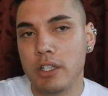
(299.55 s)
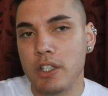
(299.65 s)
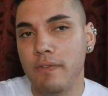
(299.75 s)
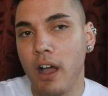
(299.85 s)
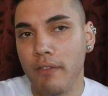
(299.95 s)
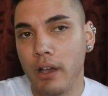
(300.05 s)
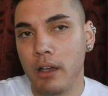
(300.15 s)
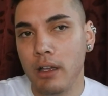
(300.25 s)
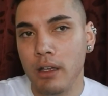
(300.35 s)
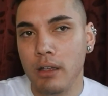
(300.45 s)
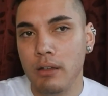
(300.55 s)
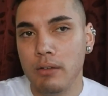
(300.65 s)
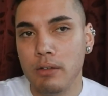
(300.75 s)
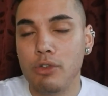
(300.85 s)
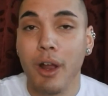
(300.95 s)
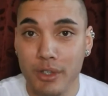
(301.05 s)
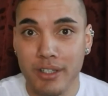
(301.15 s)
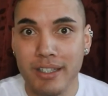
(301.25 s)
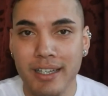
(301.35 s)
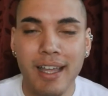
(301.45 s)
survivor,
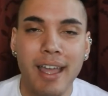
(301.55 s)
grounded.